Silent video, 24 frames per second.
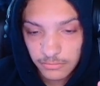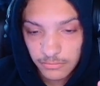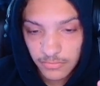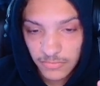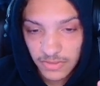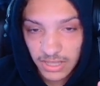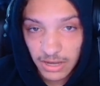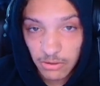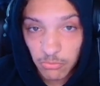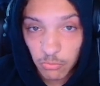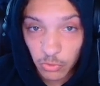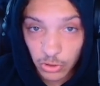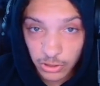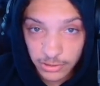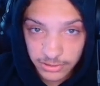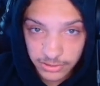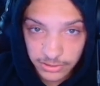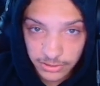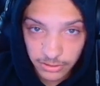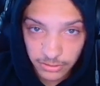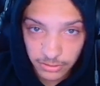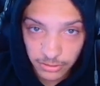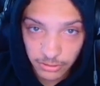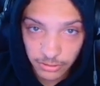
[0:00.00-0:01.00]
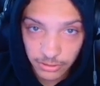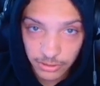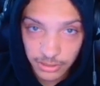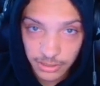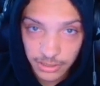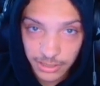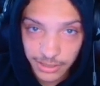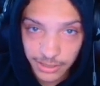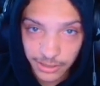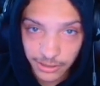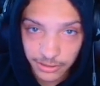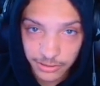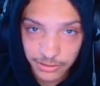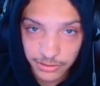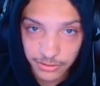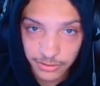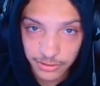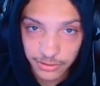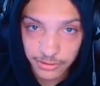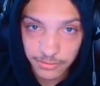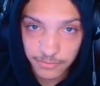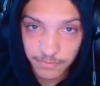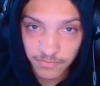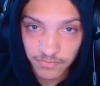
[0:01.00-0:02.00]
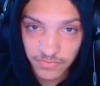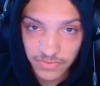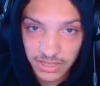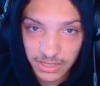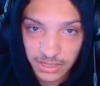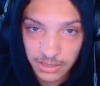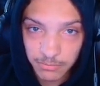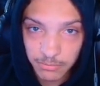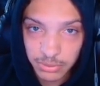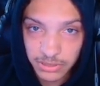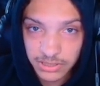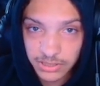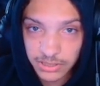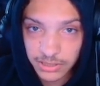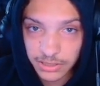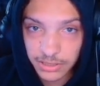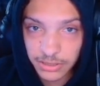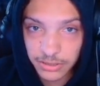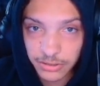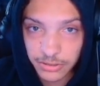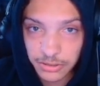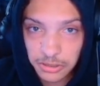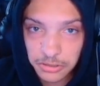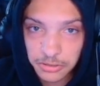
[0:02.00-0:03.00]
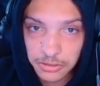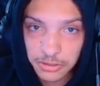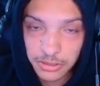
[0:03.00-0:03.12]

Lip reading: that wants to learn a character in particular,